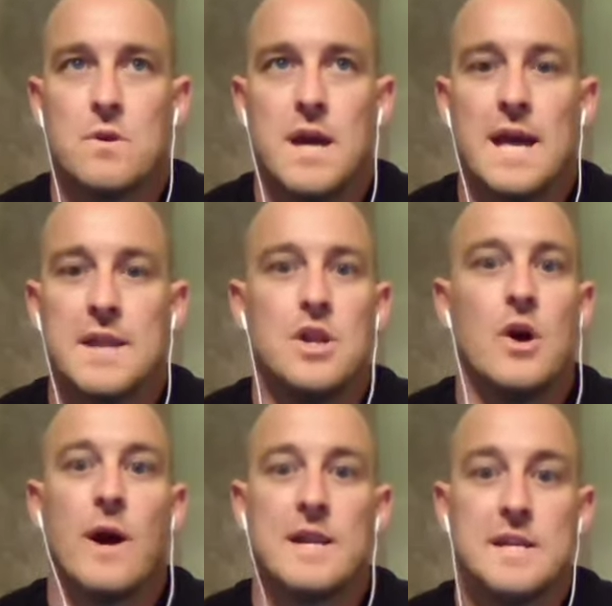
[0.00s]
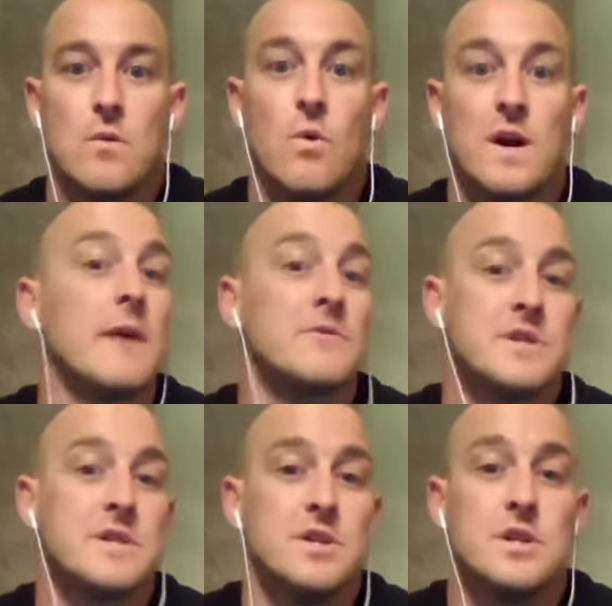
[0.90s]
Had no idea what I
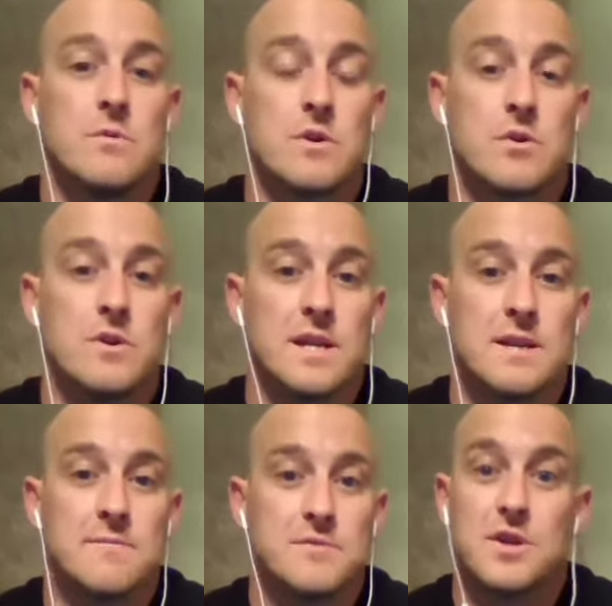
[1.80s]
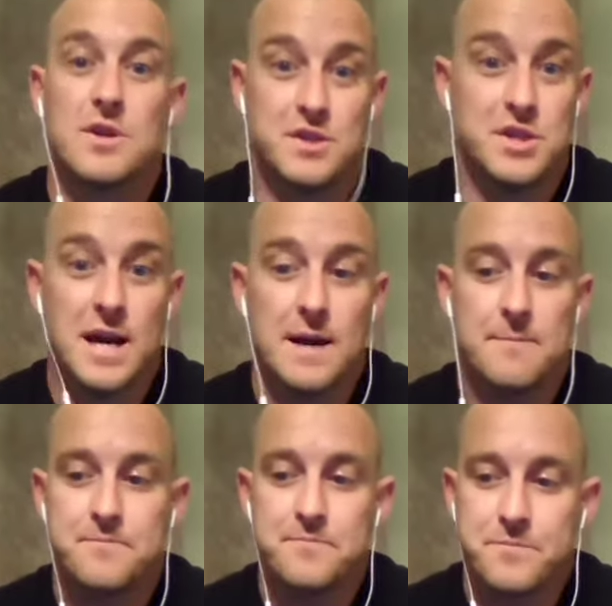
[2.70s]
was going to do recruiting, took the
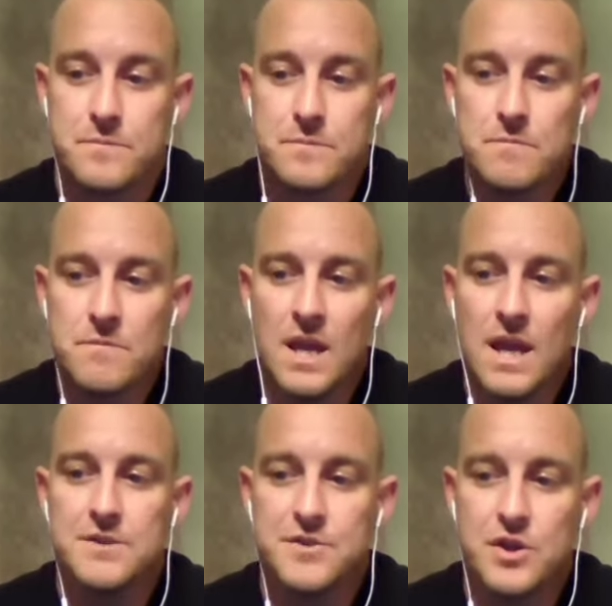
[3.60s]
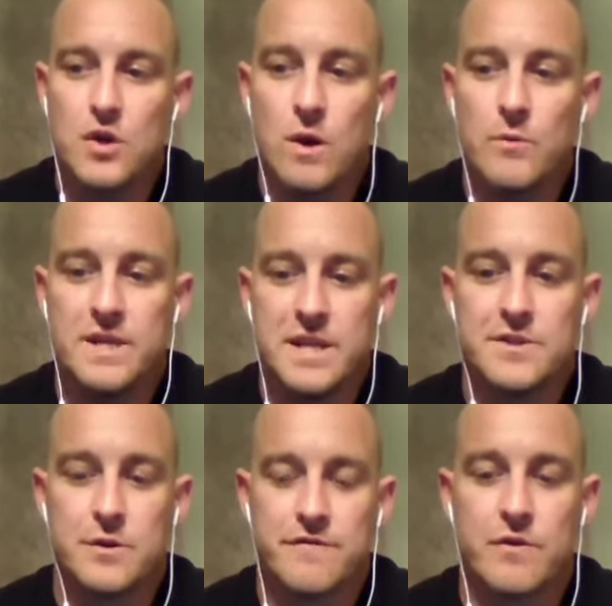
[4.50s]
job. And so what we
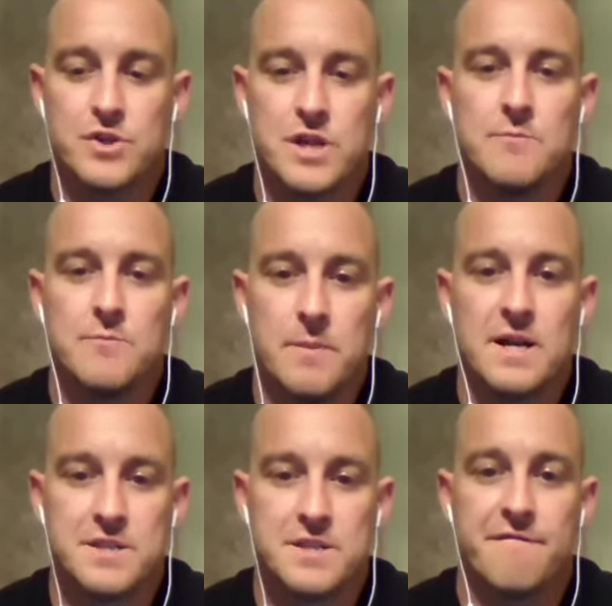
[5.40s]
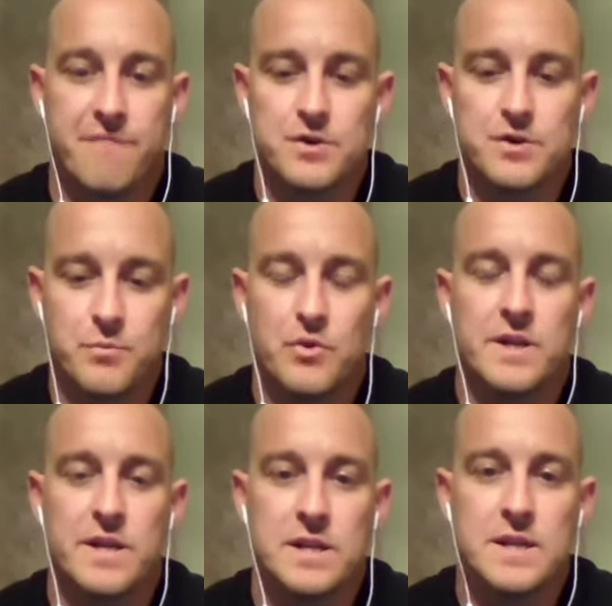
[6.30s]
did those first couple months, the first
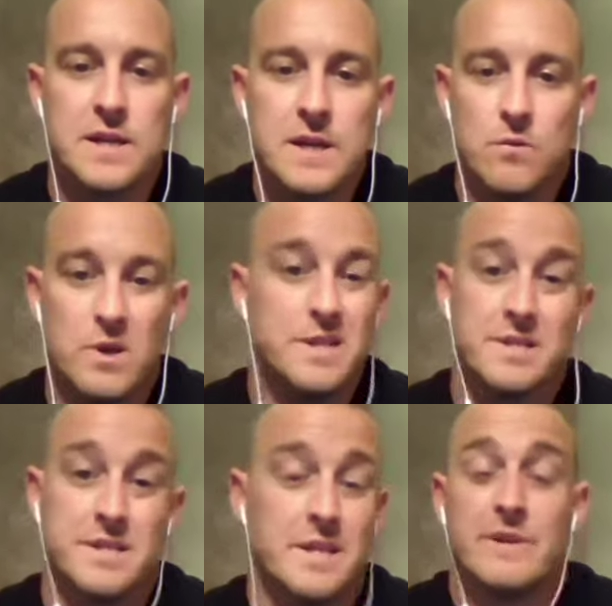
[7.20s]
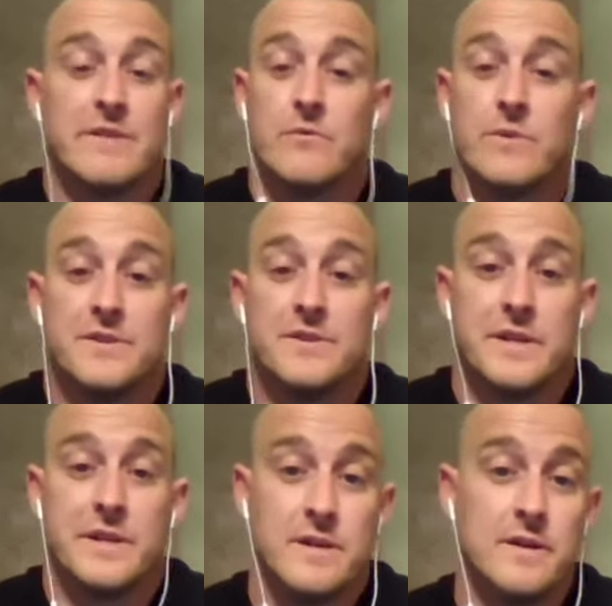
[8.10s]
spring, we just did what everyone else
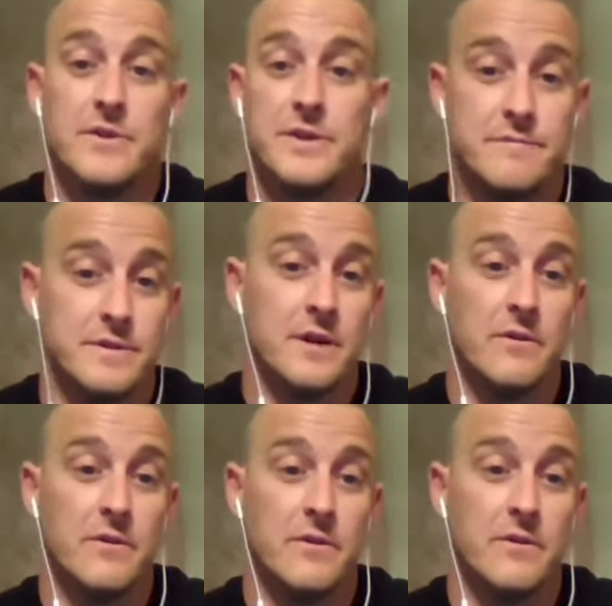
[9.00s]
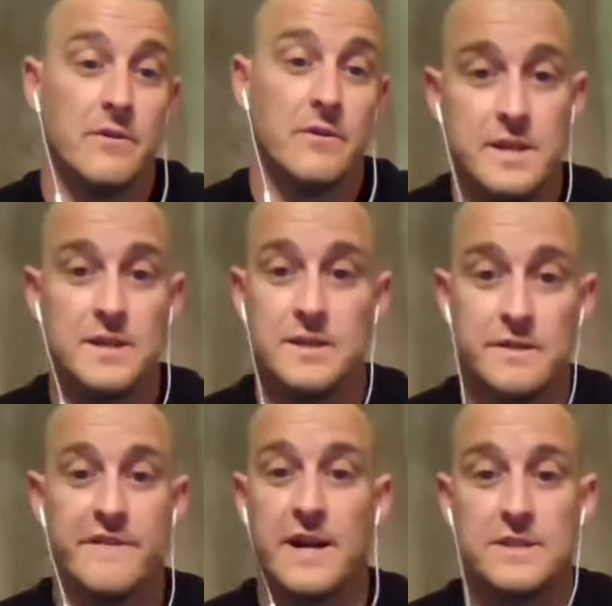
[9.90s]
did. Oh, you go on social media and
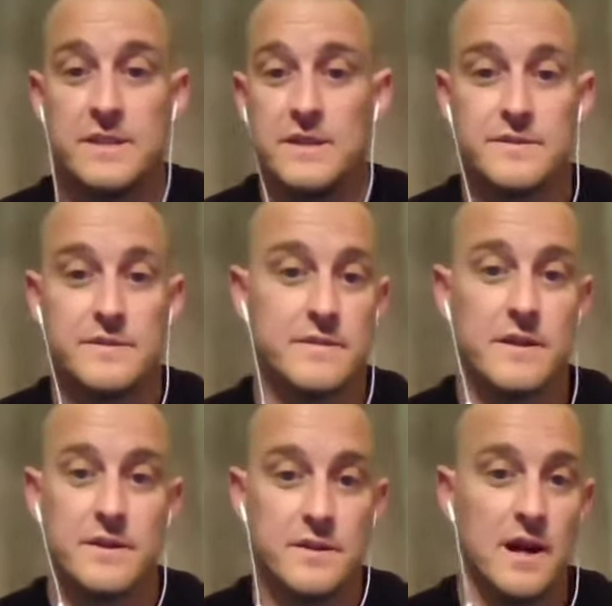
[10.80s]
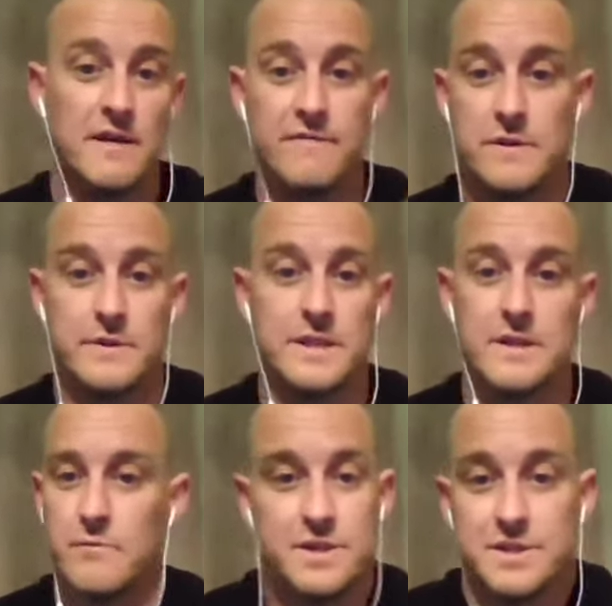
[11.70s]
you find kids and there you offer them.
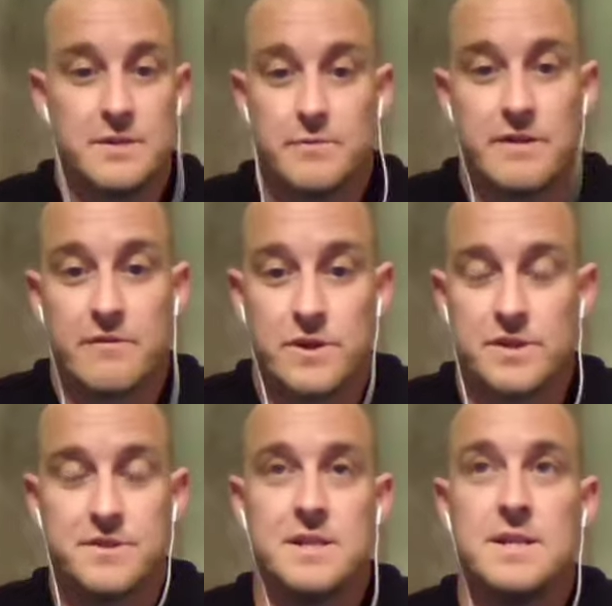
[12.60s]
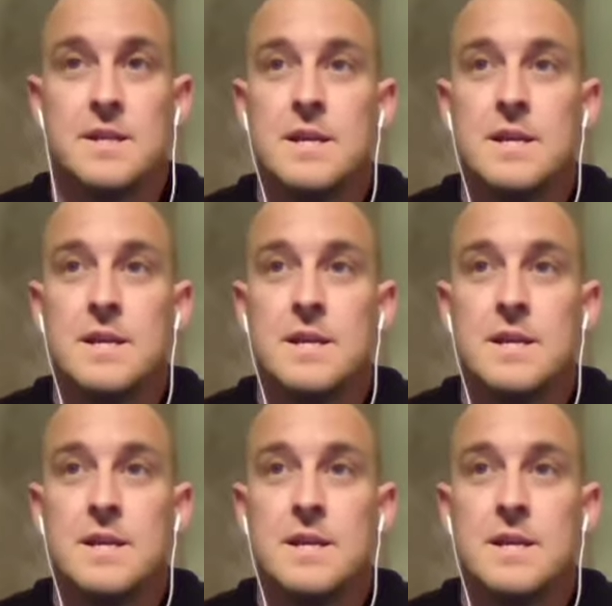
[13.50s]
And we just did what everyone else did.